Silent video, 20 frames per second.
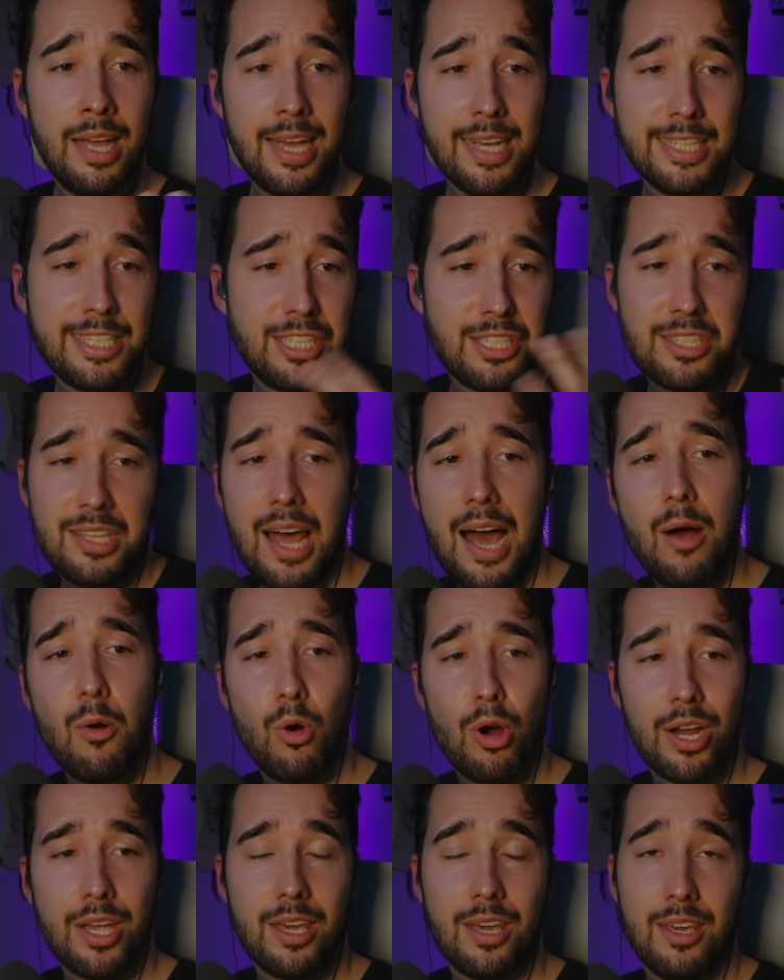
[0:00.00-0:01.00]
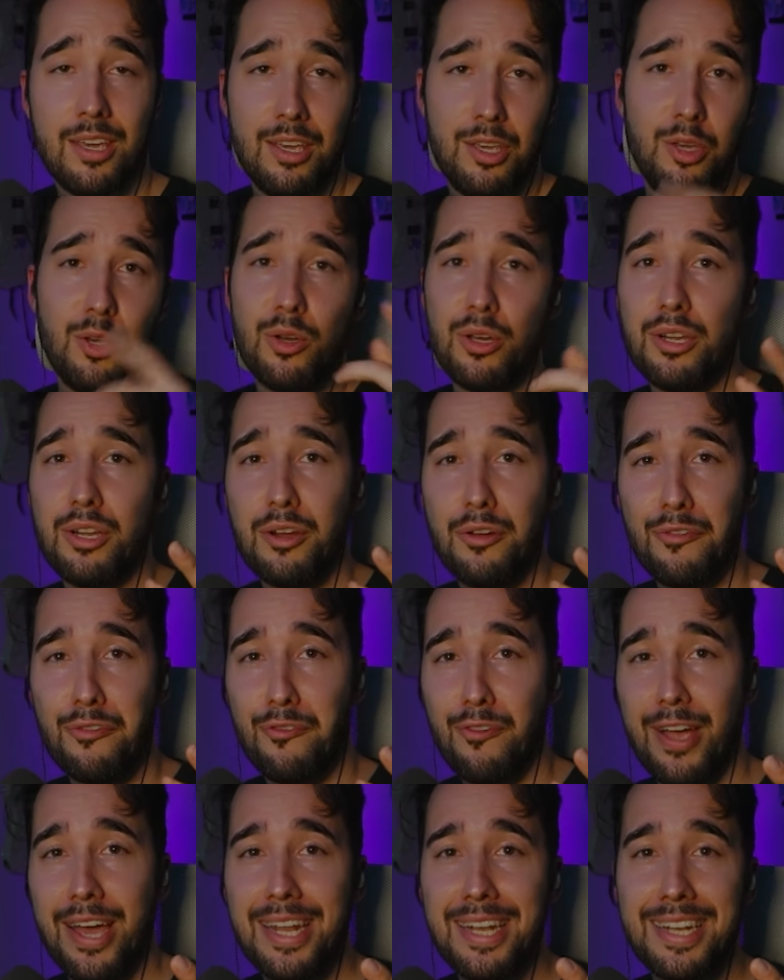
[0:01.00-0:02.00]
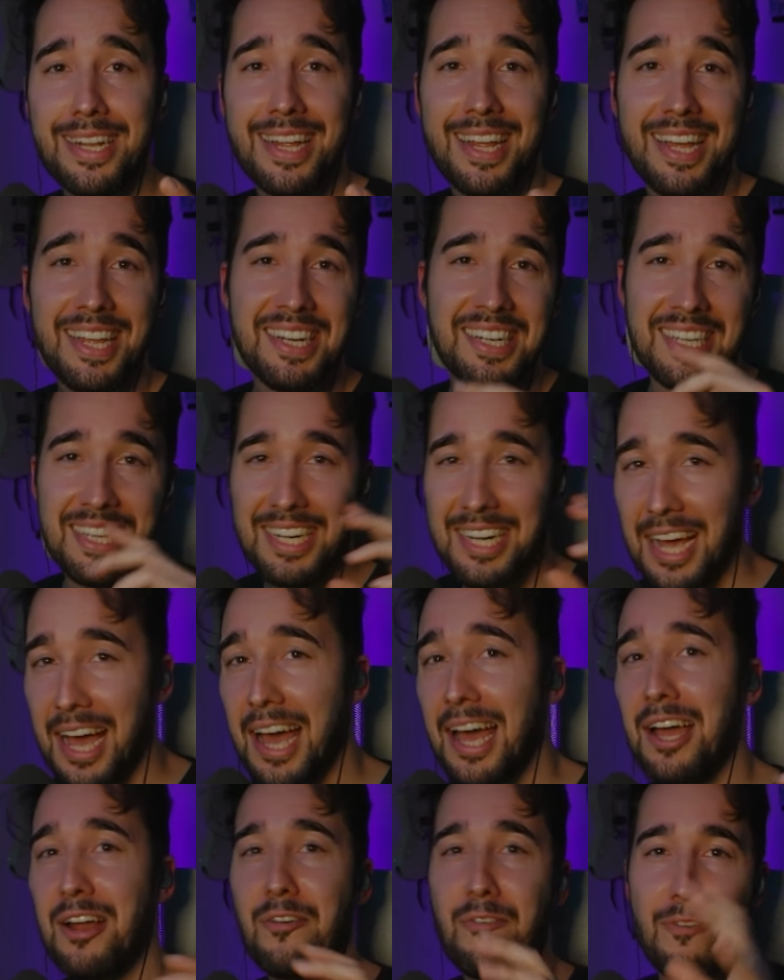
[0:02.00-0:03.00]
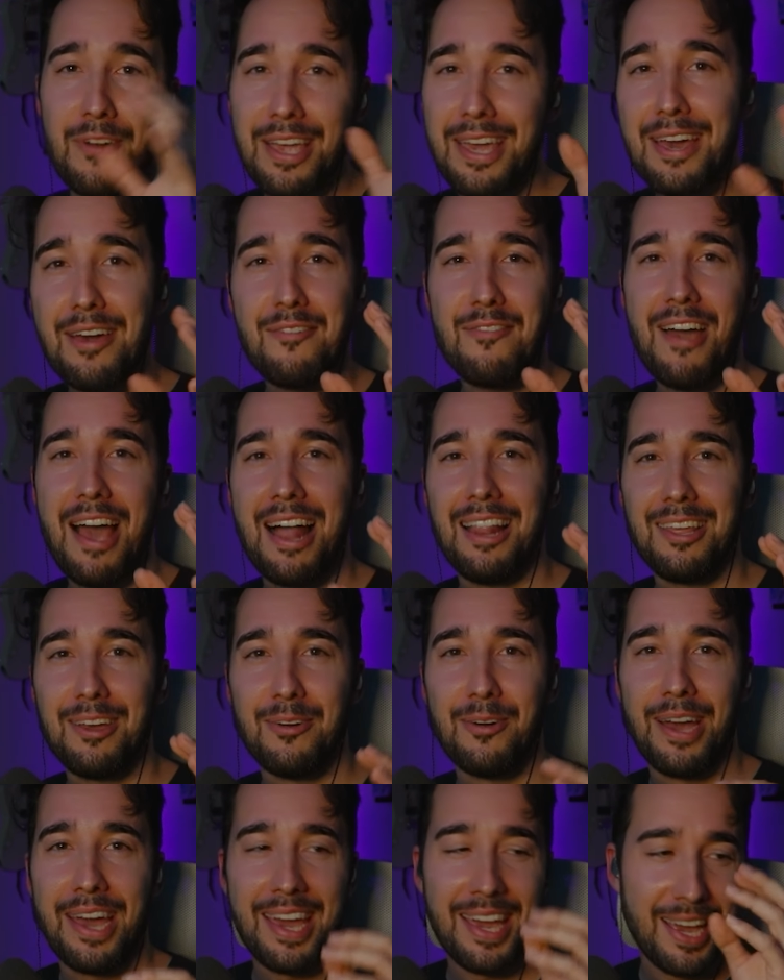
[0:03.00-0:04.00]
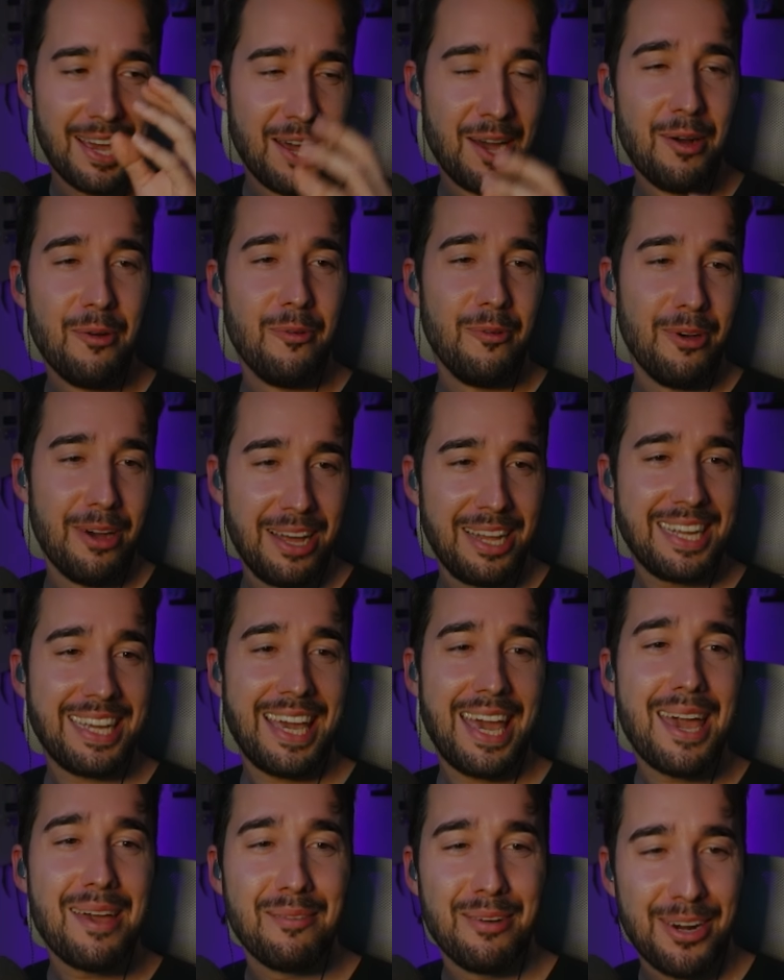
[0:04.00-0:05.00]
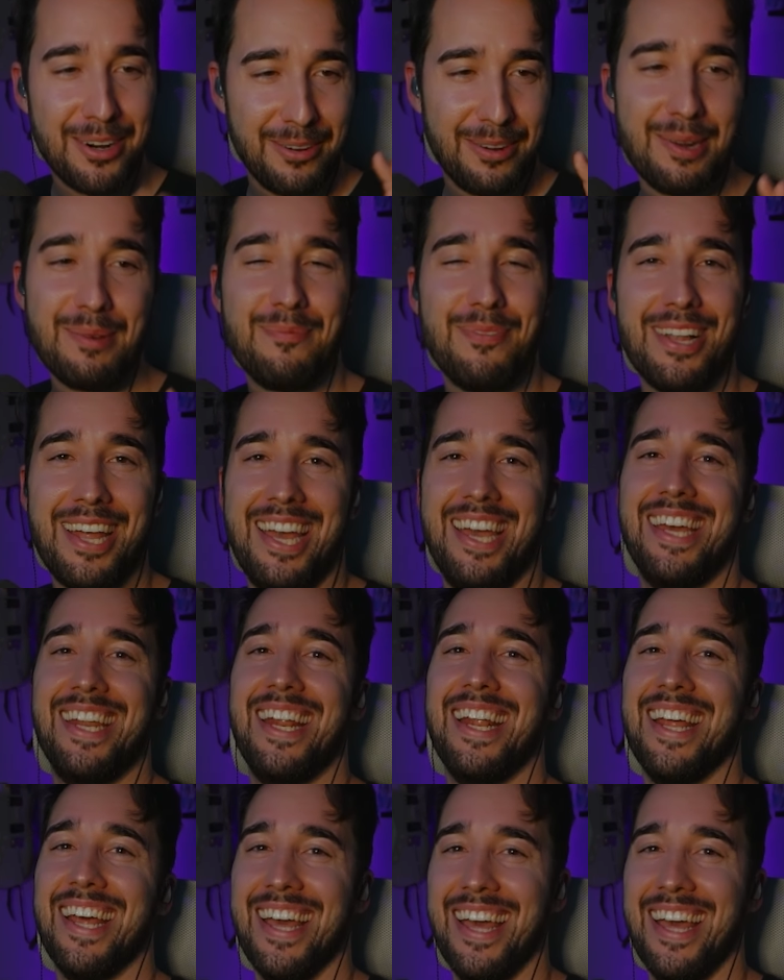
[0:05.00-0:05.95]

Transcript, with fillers: It's just not working. You and your friend need to reevaluate what game are we playing.